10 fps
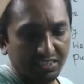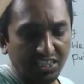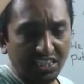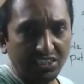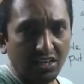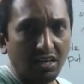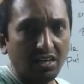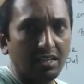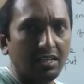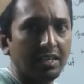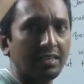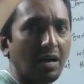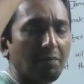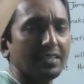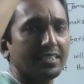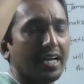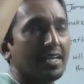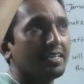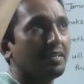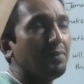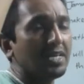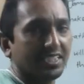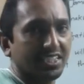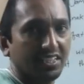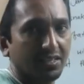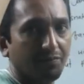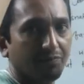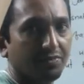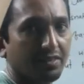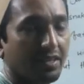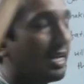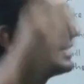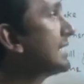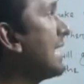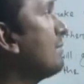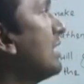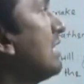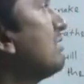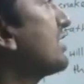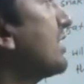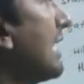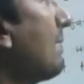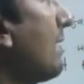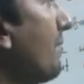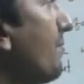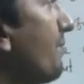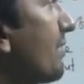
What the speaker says: just in the upper side fixed. At the time we use above.